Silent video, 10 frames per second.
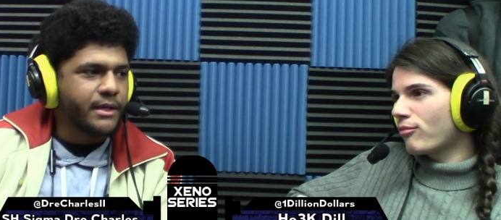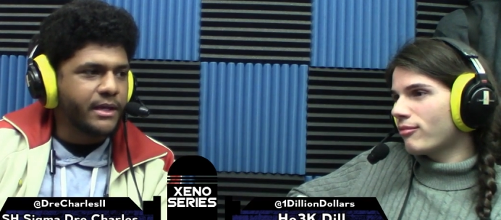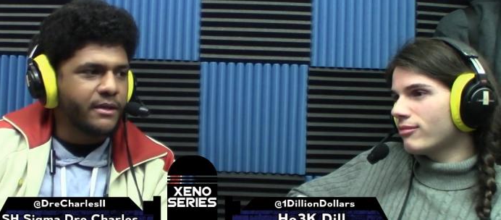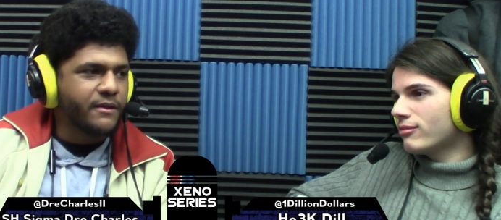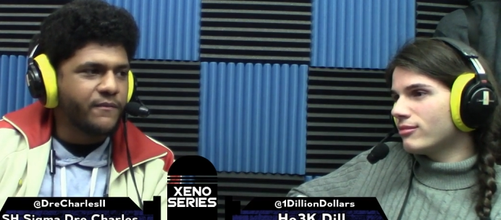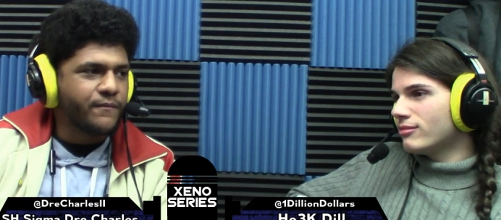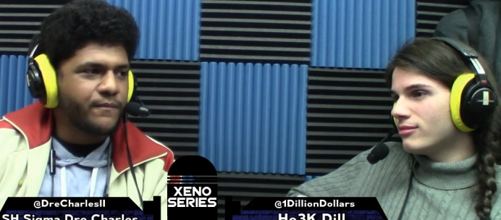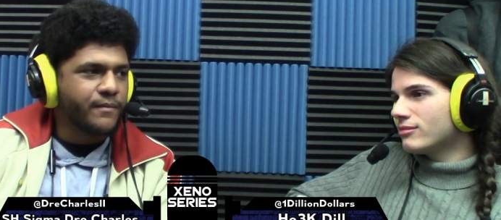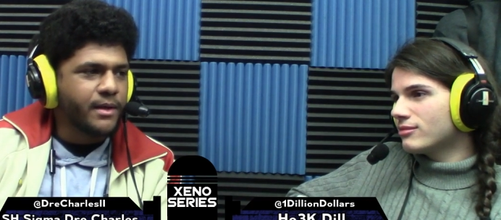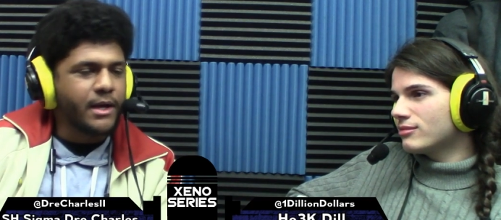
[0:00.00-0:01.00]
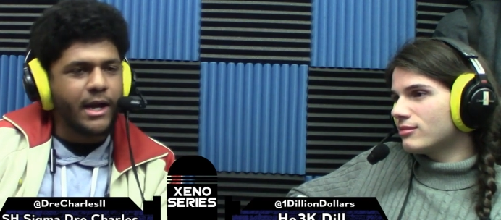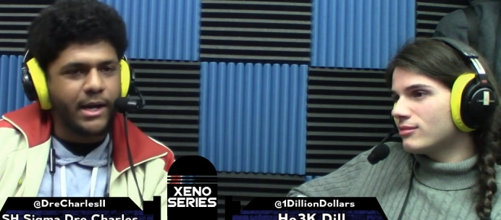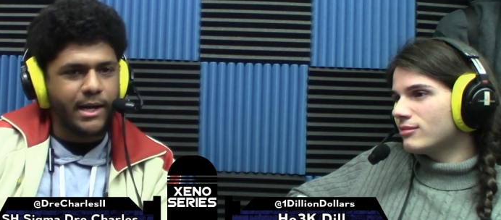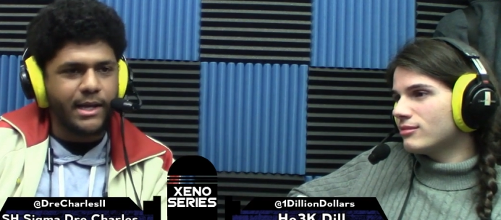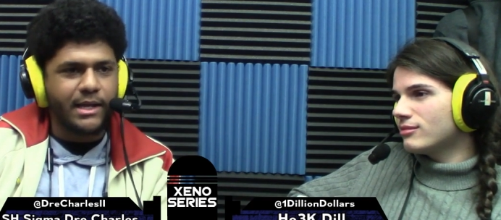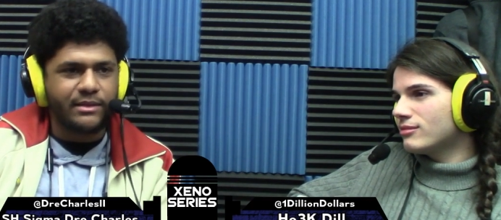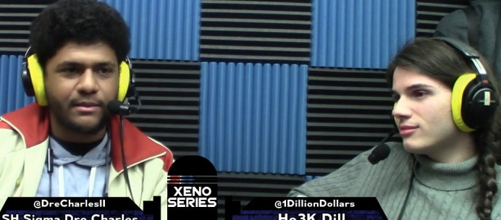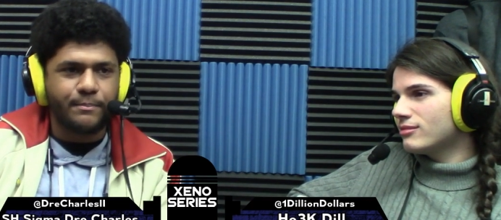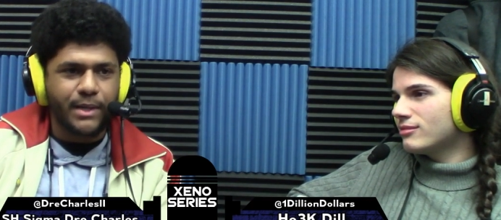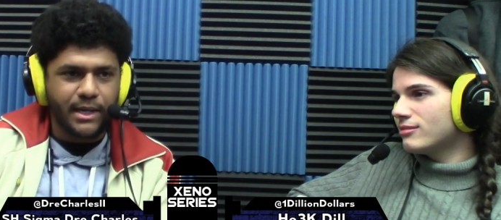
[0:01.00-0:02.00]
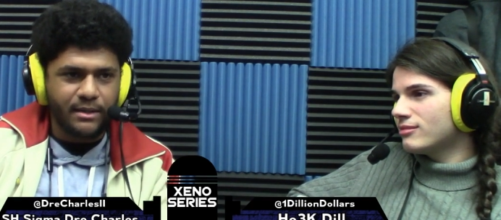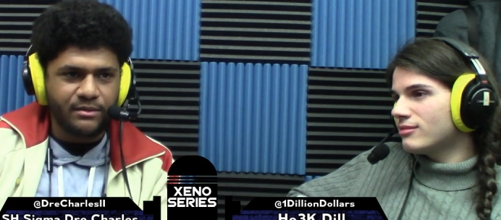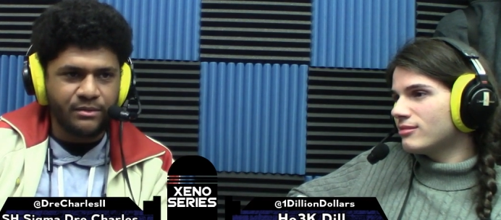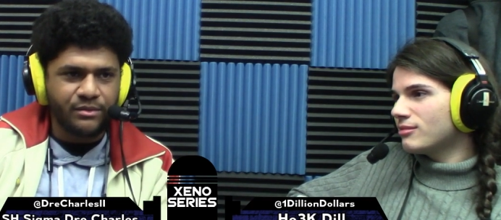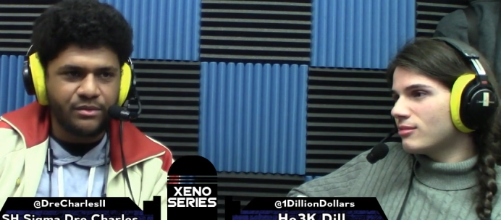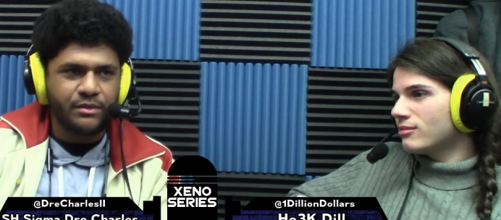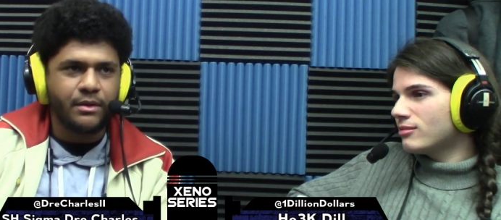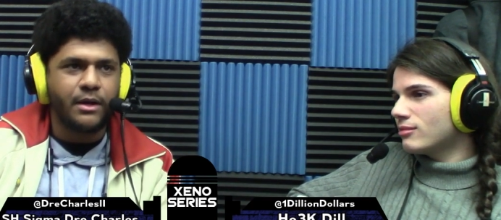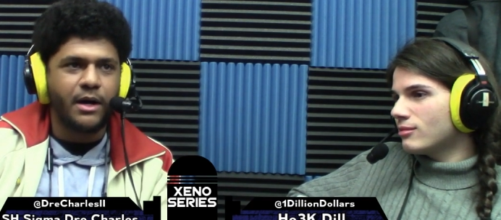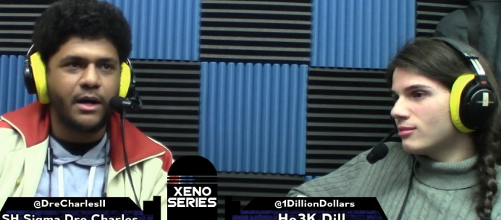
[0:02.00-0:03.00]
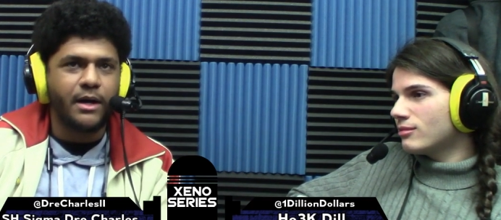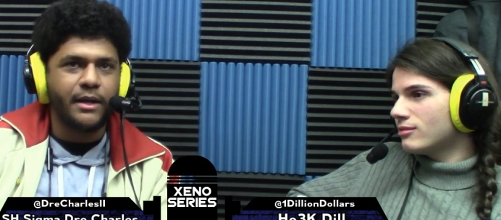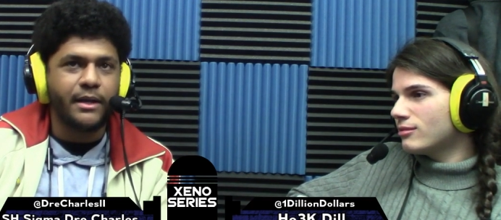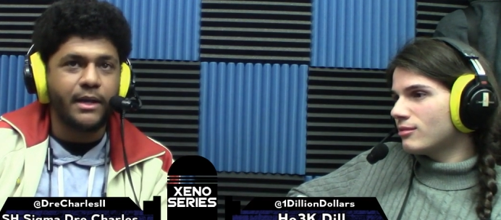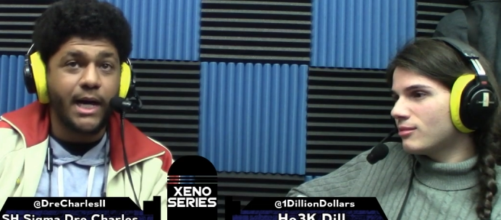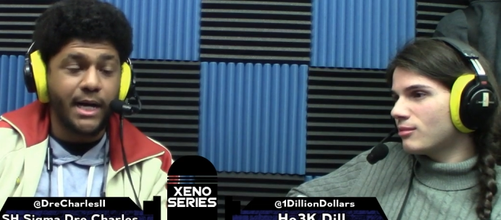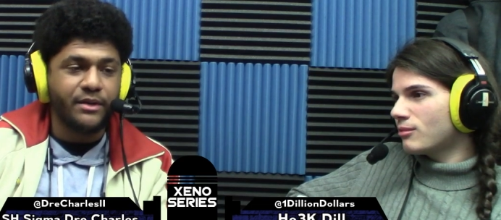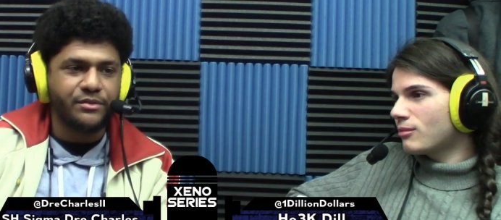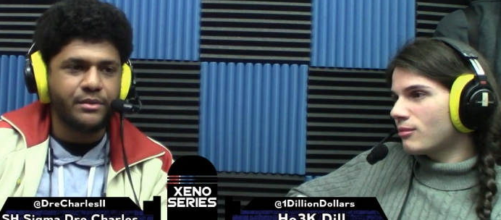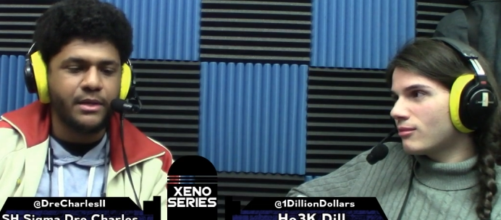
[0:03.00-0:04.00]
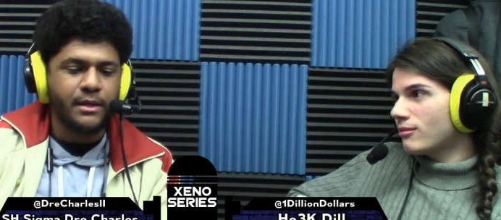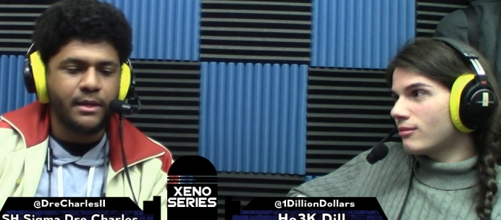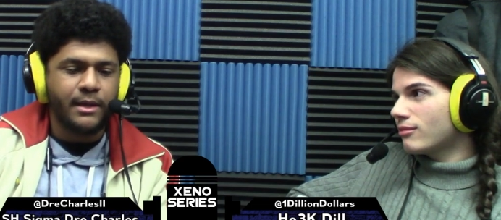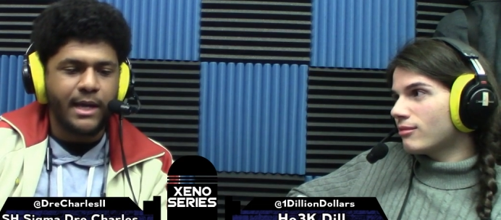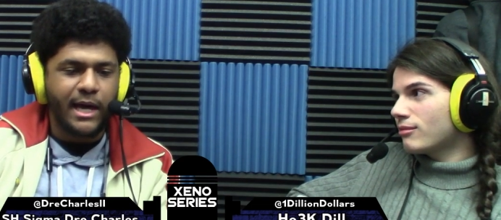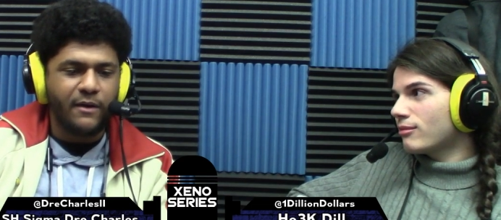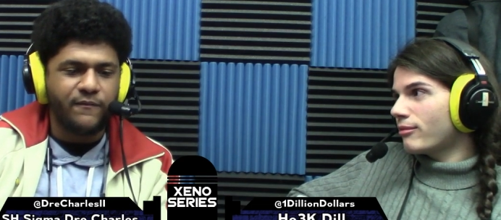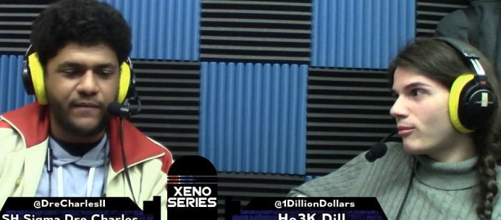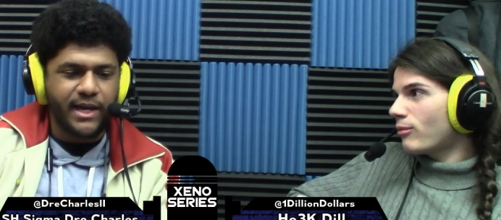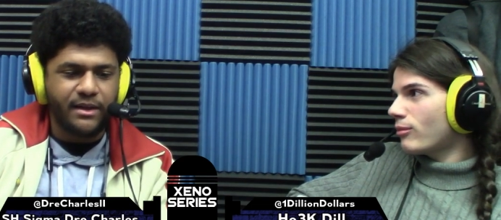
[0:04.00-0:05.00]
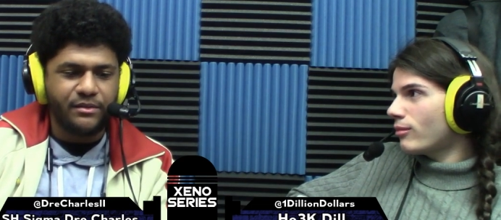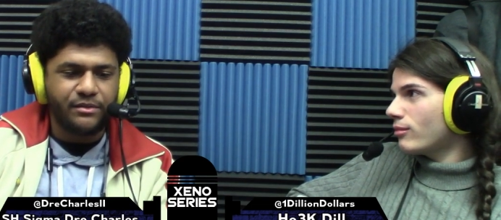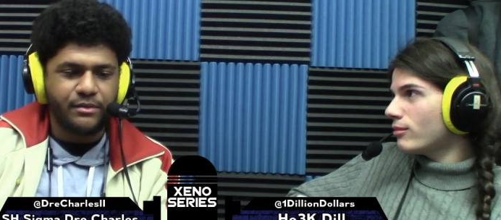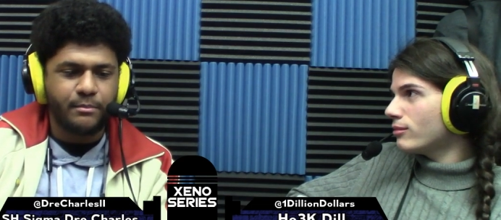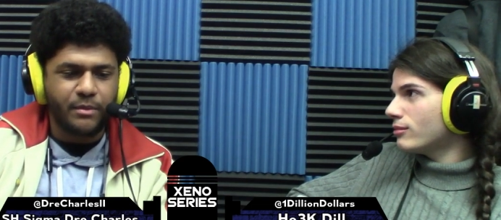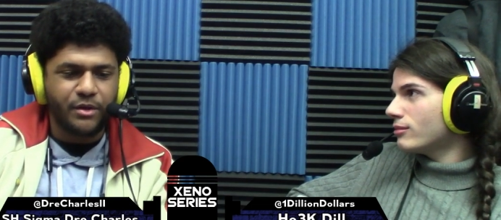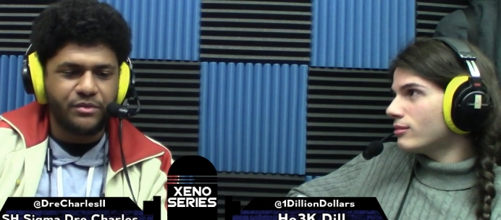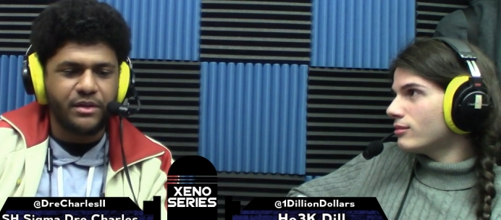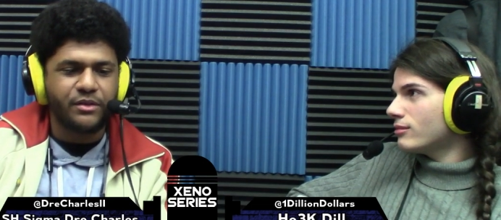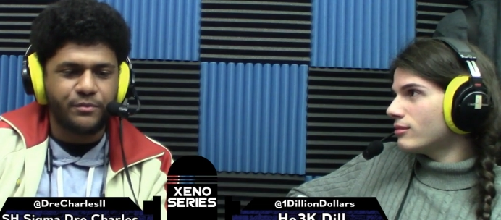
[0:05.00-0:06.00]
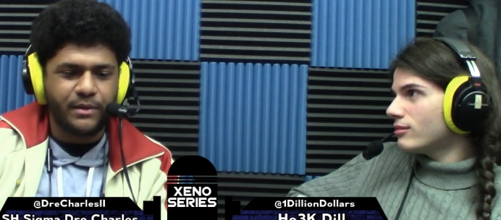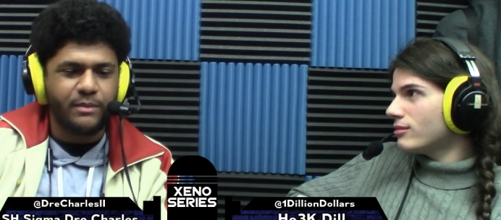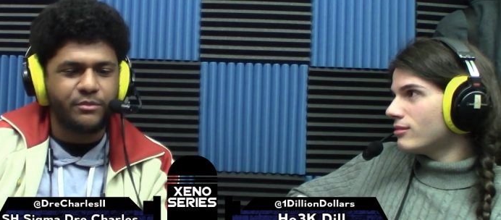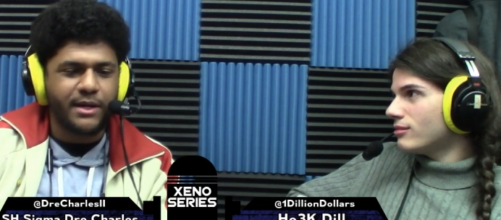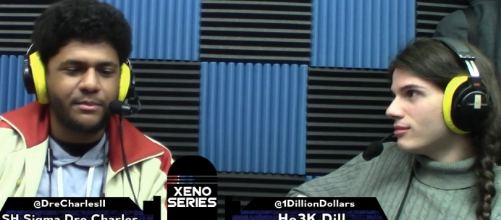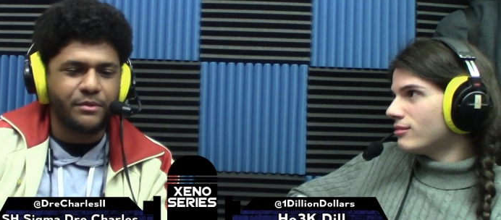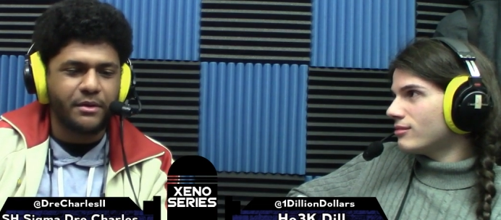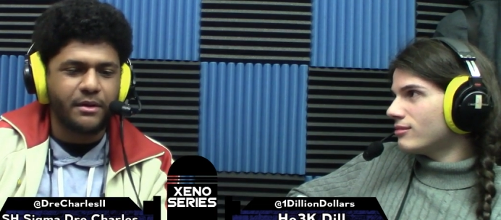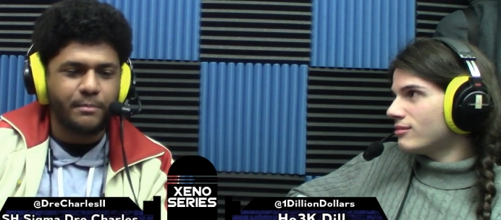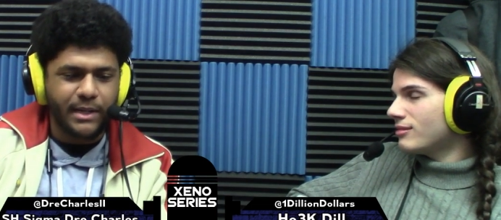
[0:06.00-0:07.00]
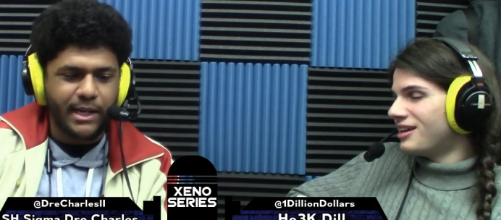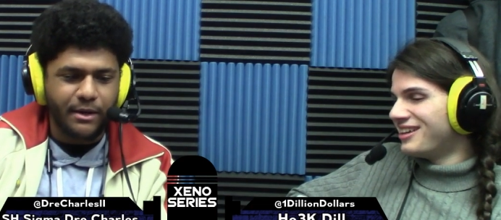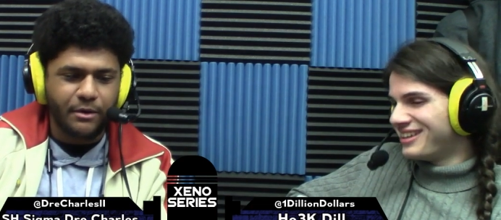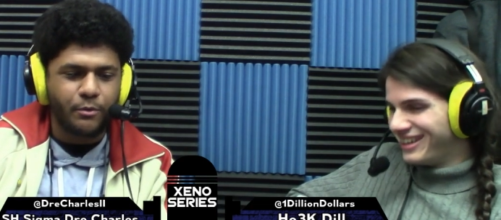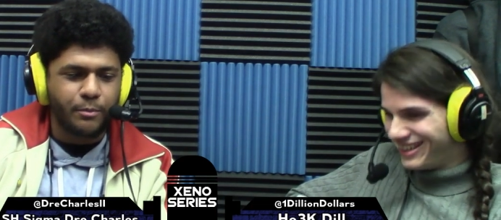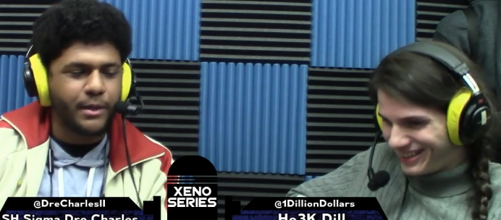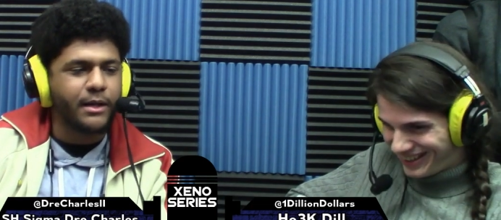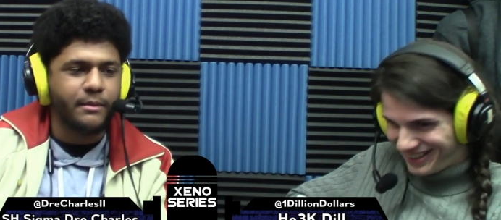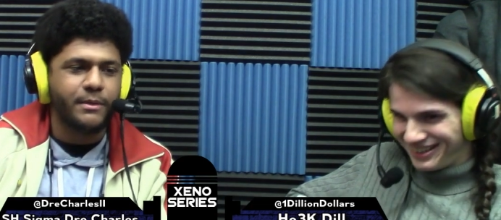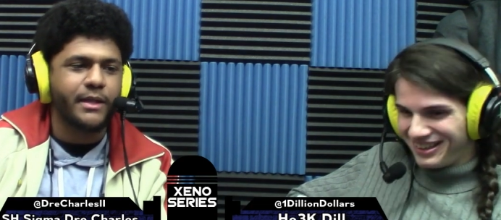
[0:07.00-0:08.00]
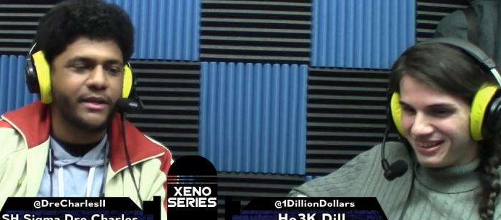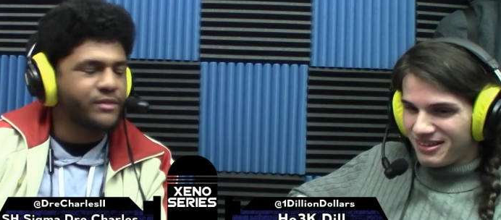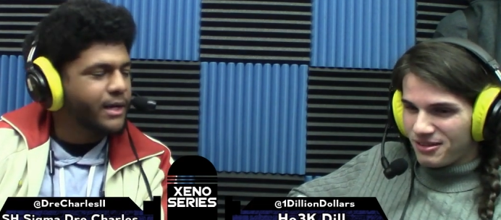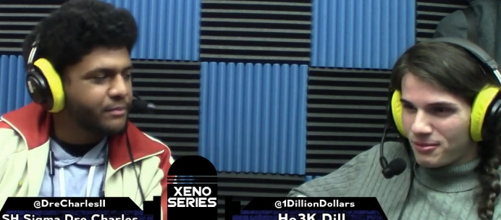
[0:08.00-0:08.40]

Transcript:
Speaker 1: if... All right, it depends on, honestly, how fast Marcina's frame traps are, but Eric will probably be like top